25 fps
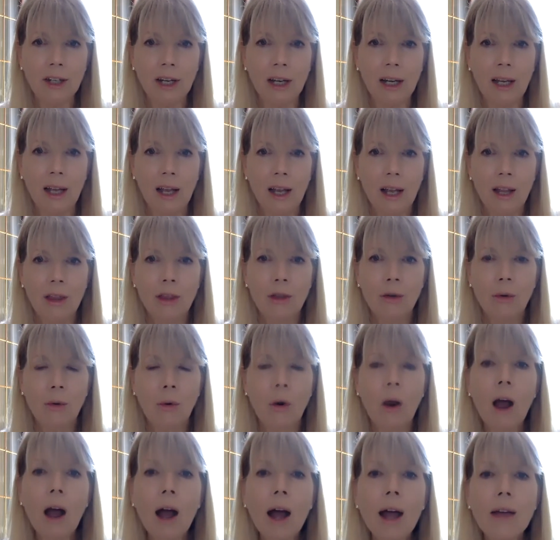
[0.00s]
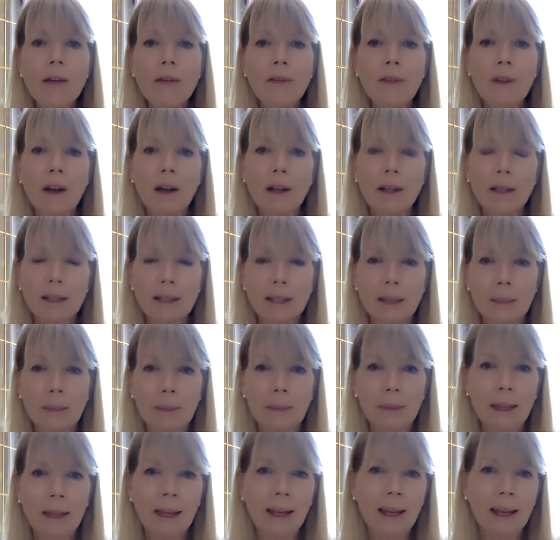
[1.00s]
I thrive on
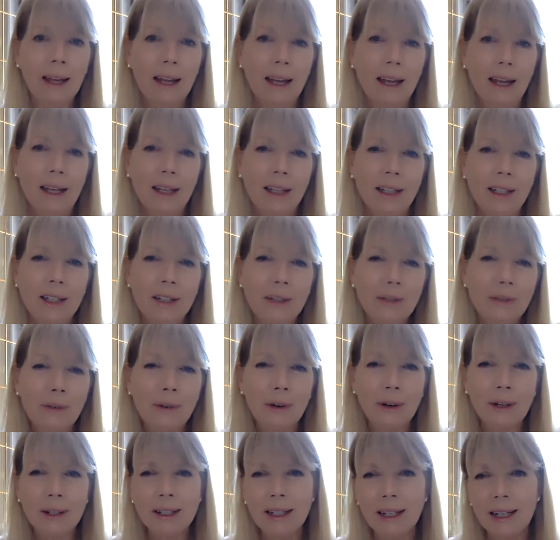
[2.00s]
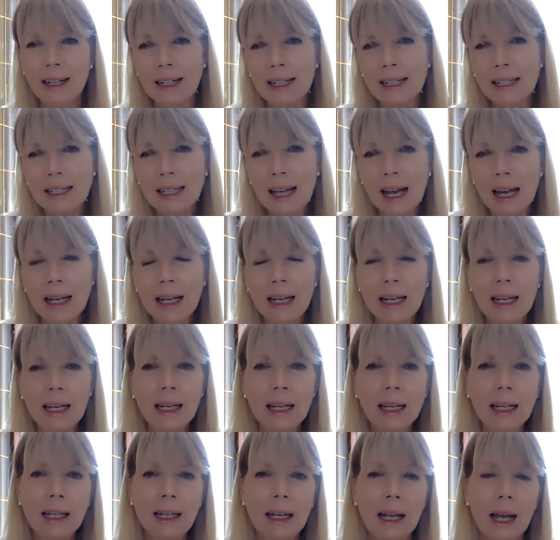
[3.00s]
something different and
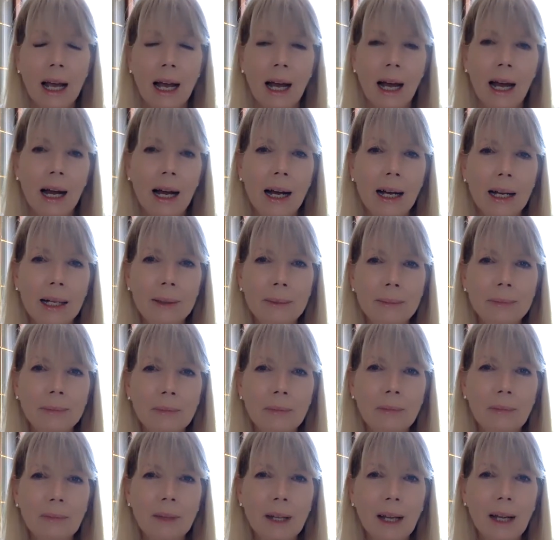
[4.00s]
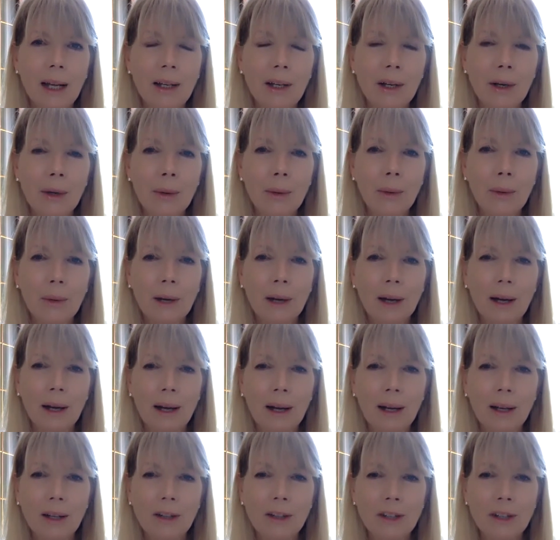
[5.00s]
exciting. And I know
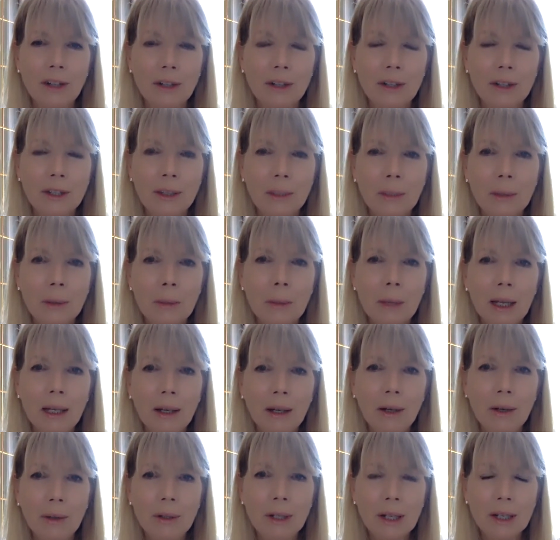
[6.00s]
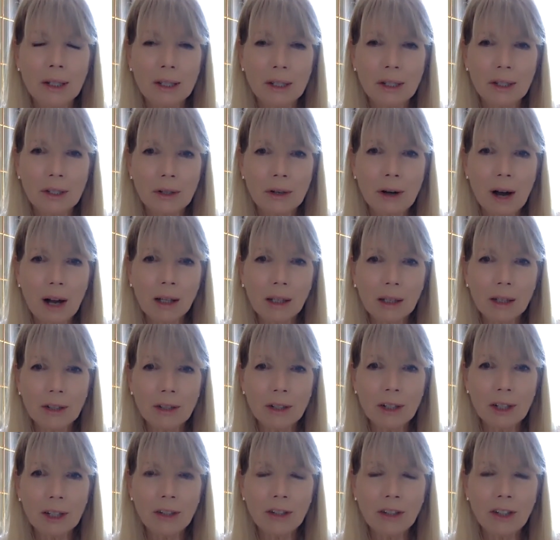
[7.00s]
Sharon Zimmerman, who does
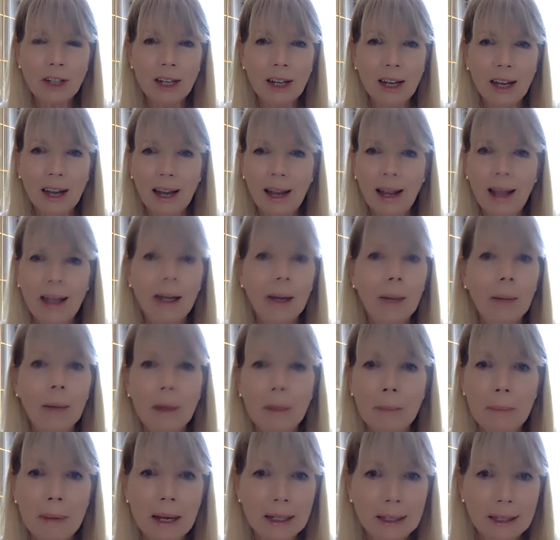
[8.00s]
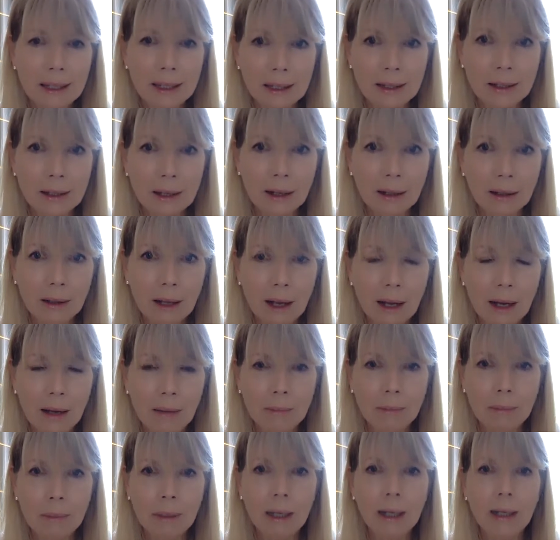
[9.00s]
astrology, and I'm going to mess this all up,
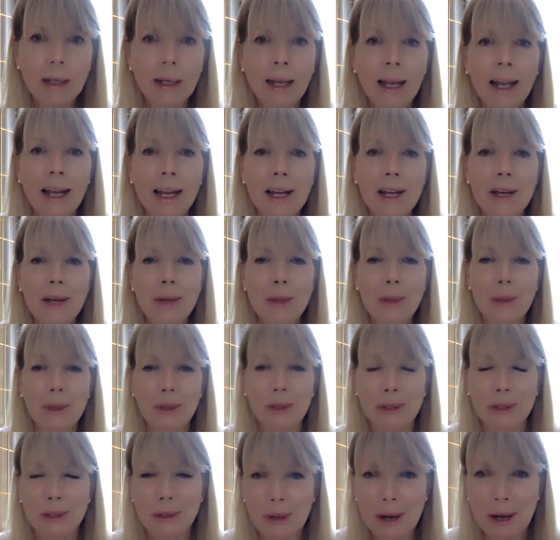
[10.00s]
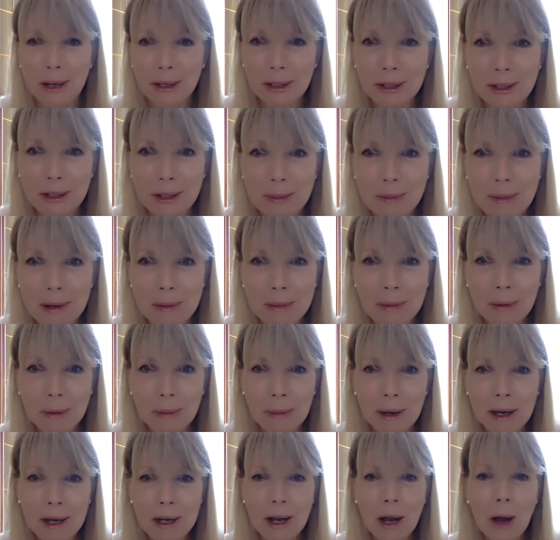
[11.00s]
but you astrology people
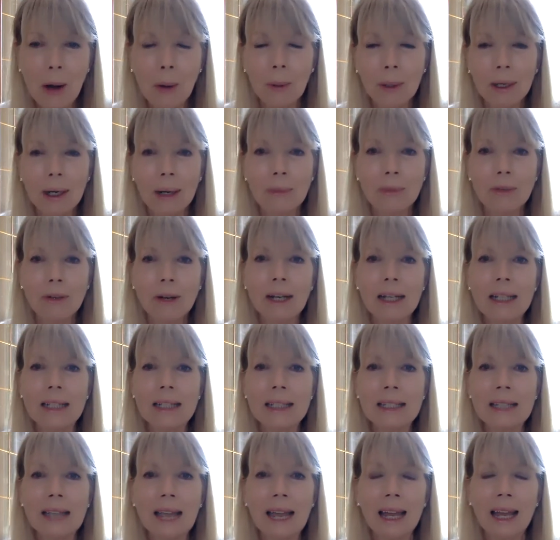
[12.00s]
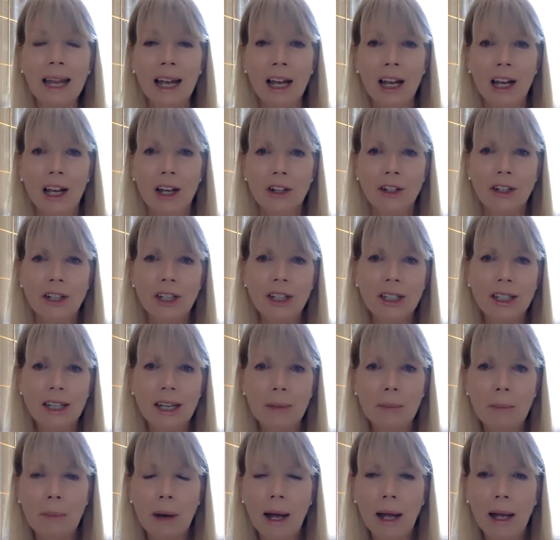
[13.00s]
may know what I'm trying to say. She
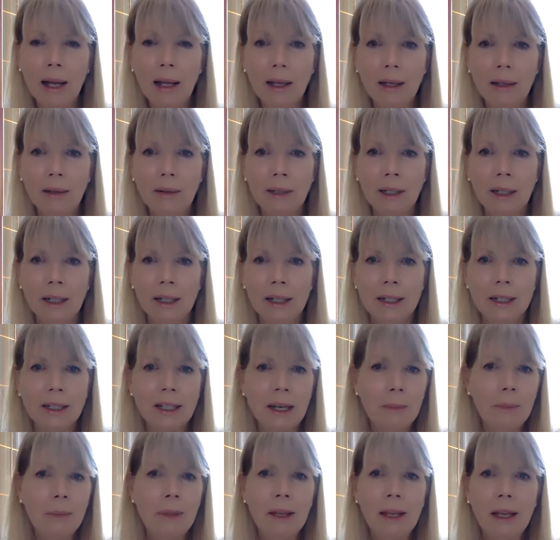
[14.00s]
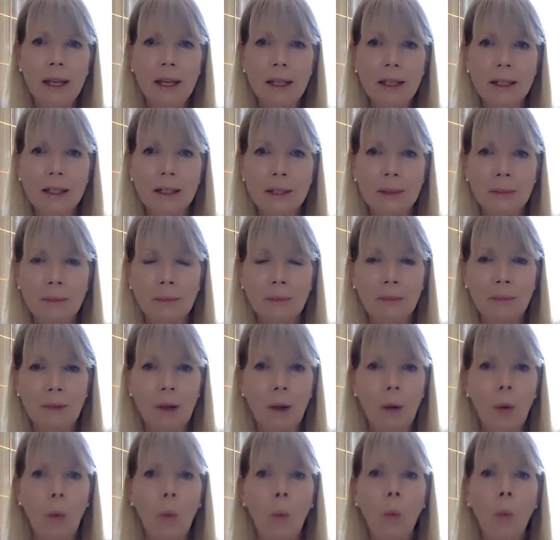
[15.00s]
said my something is
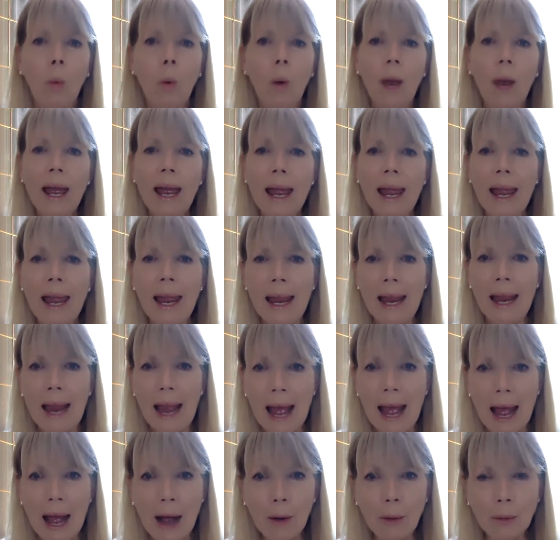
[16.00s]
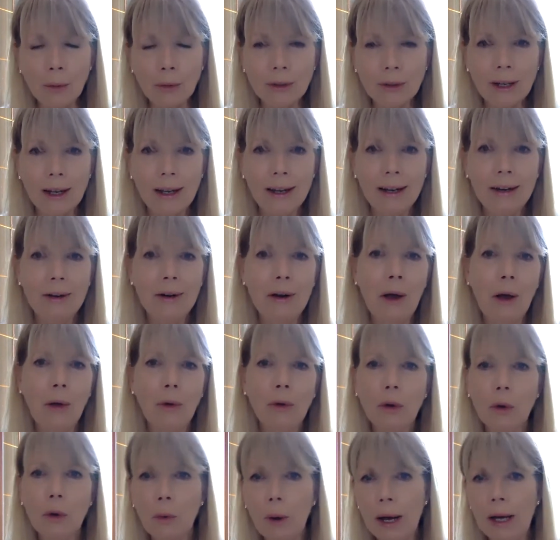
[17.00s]
way out. I don't know,
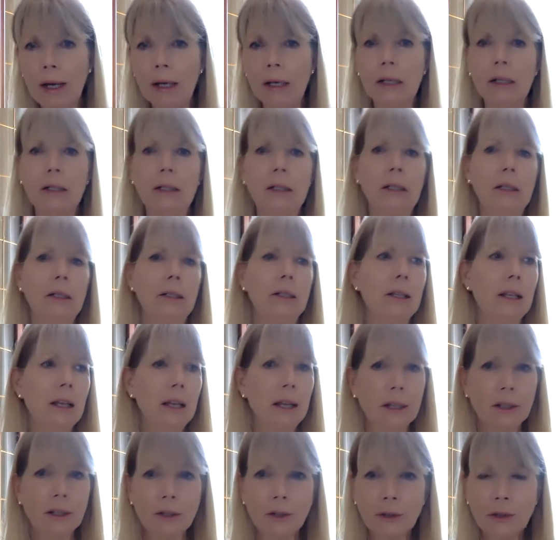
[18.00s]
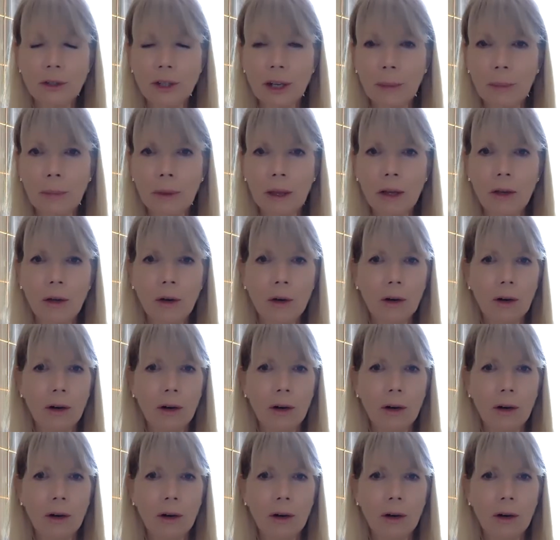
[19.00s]
Uranus is this or something.